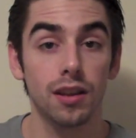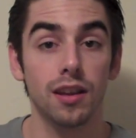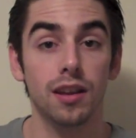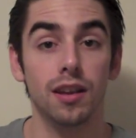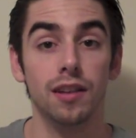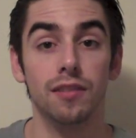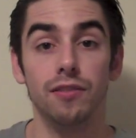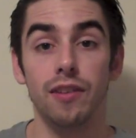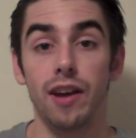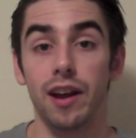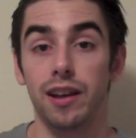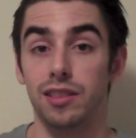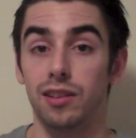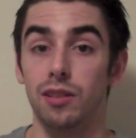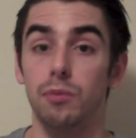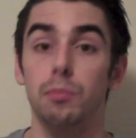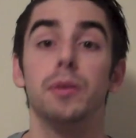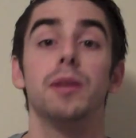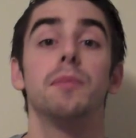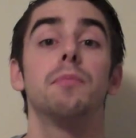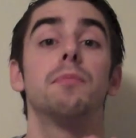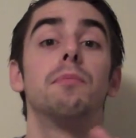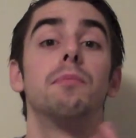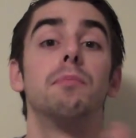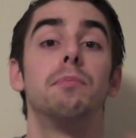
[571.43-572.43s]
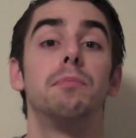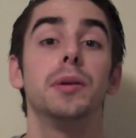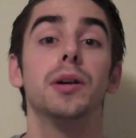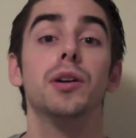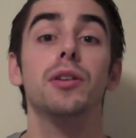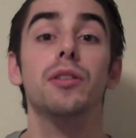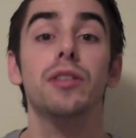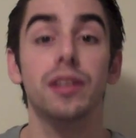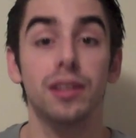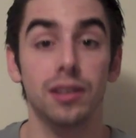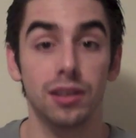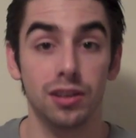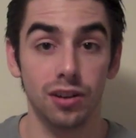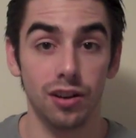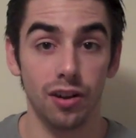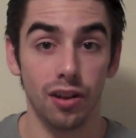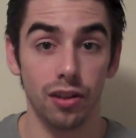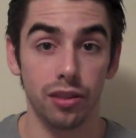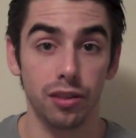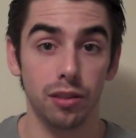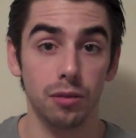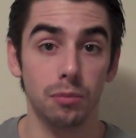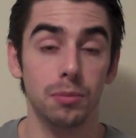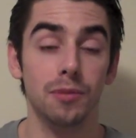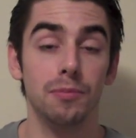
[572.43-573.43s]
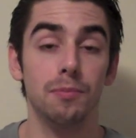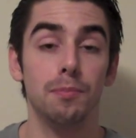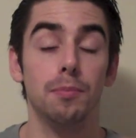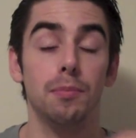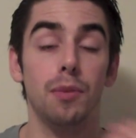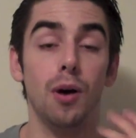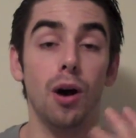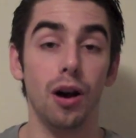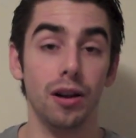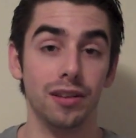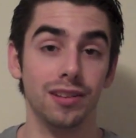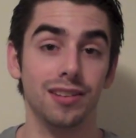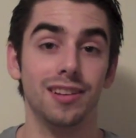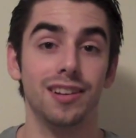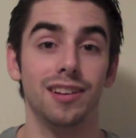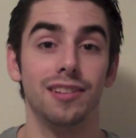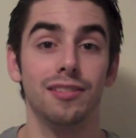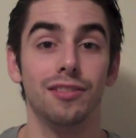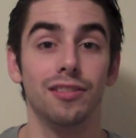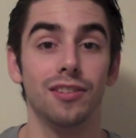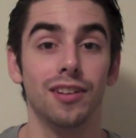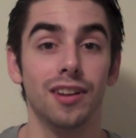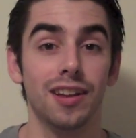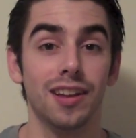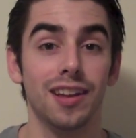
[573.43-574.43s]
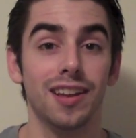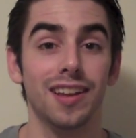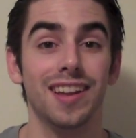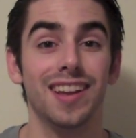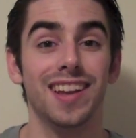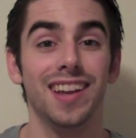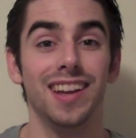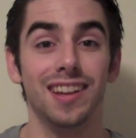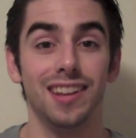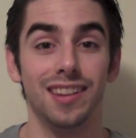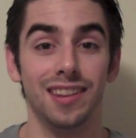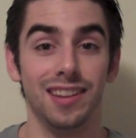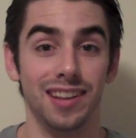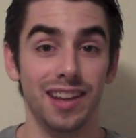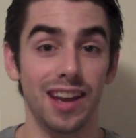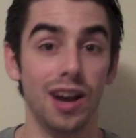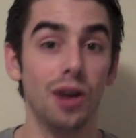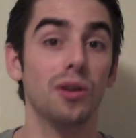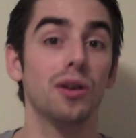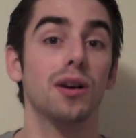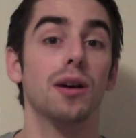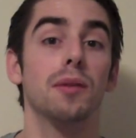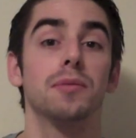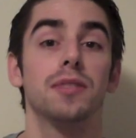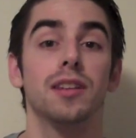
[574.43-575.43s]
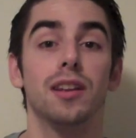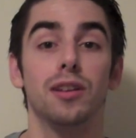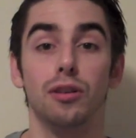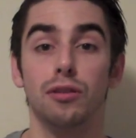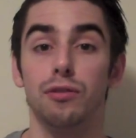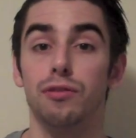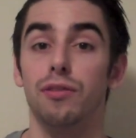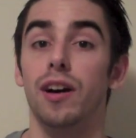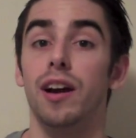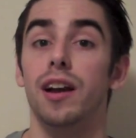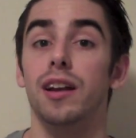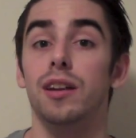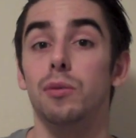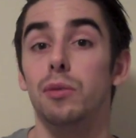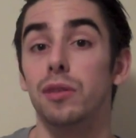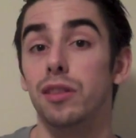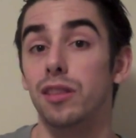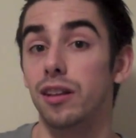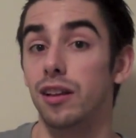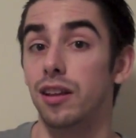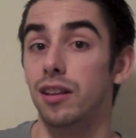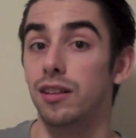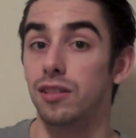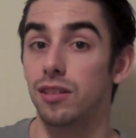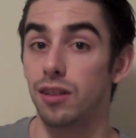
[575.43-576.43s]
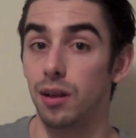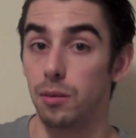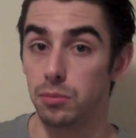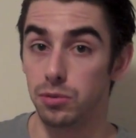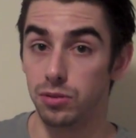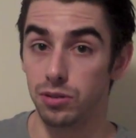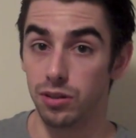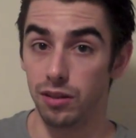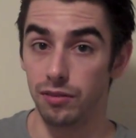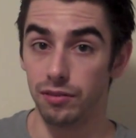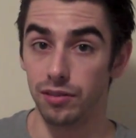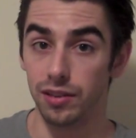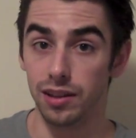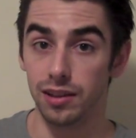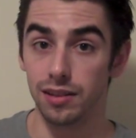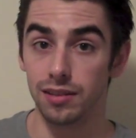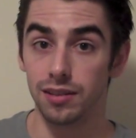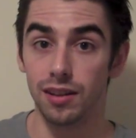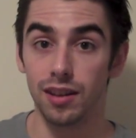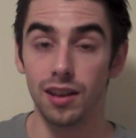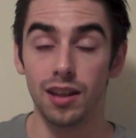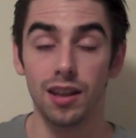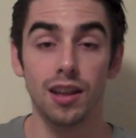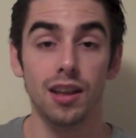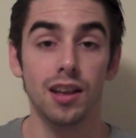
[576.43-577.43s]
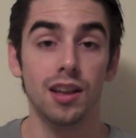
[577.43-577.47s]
In fact, they'll be building to your health, they'll be positive in the outcomes that you'll find with the consumption of these.